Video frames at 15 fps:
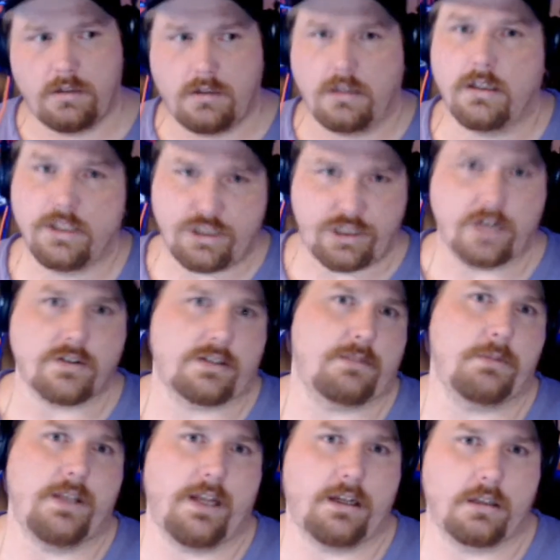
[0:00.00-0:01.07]
Let's share some
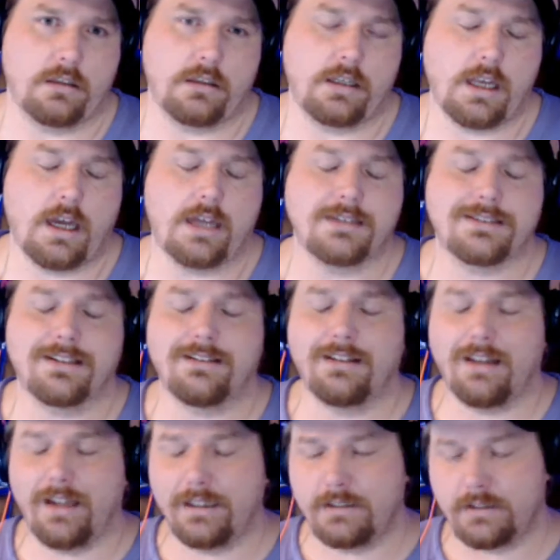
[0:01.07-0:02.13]
of that good, guys.
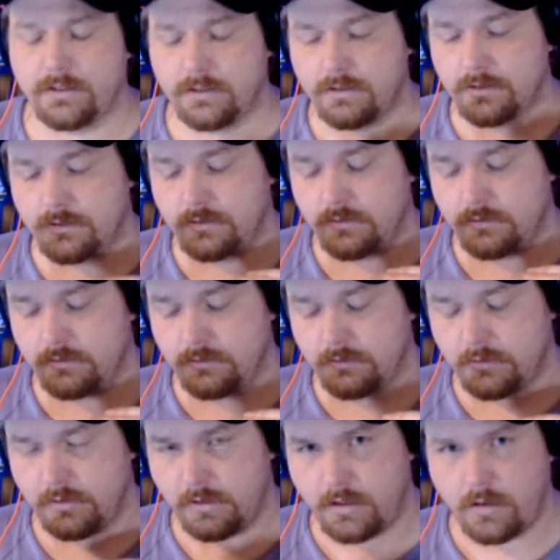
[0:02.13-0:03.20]
Let's
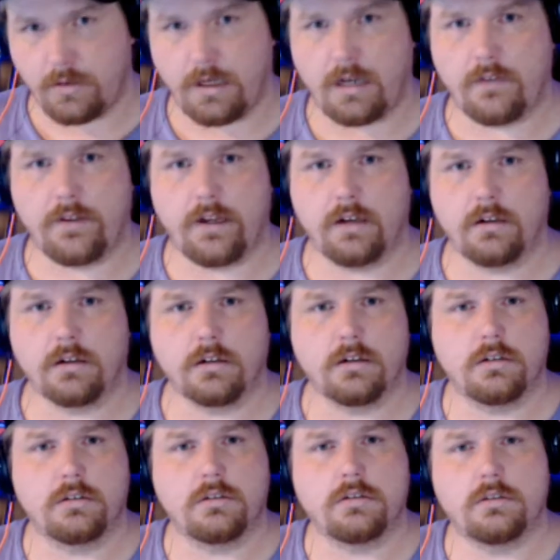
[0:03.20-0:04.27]
go down there,
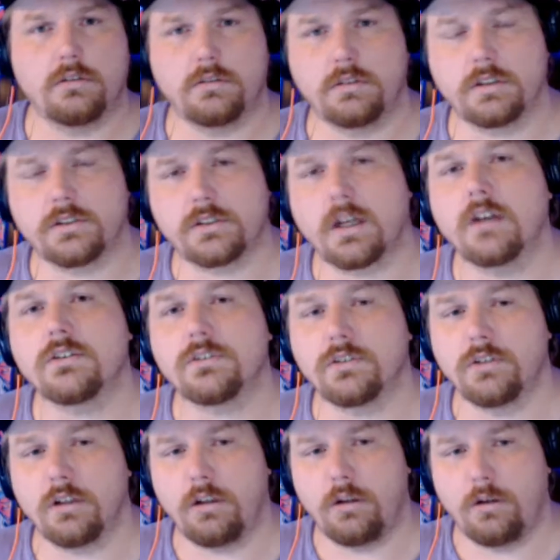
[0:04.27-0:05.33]

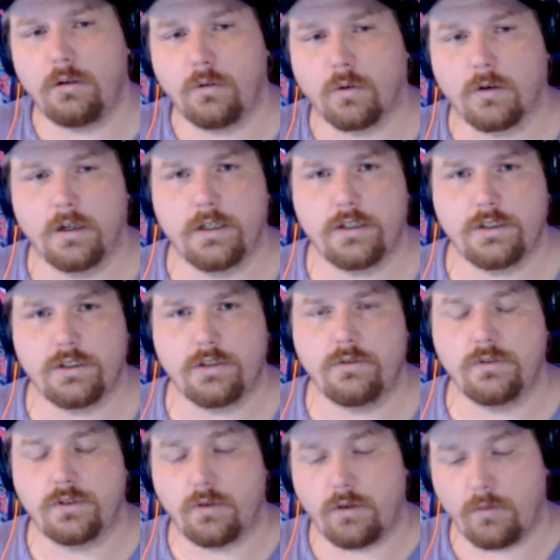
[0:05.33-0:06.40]
discuss your
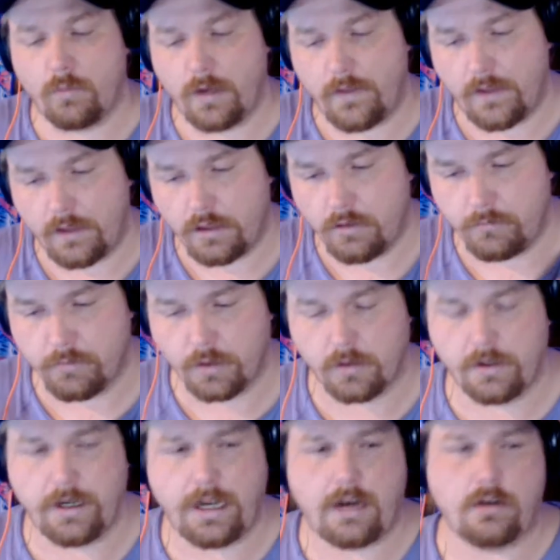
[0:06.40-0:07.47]
issues, the way that you
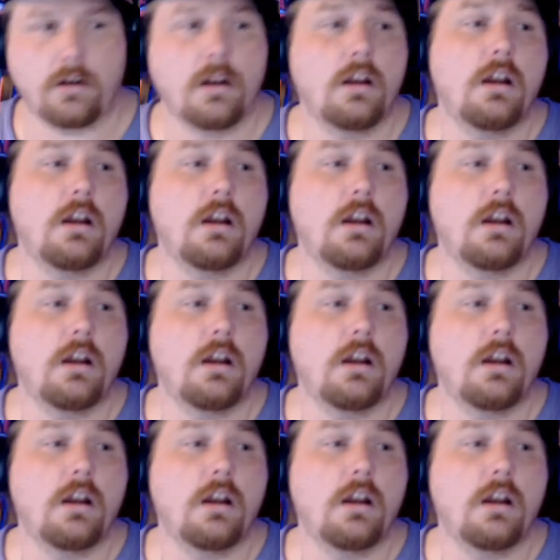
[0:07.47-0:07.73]
burned out,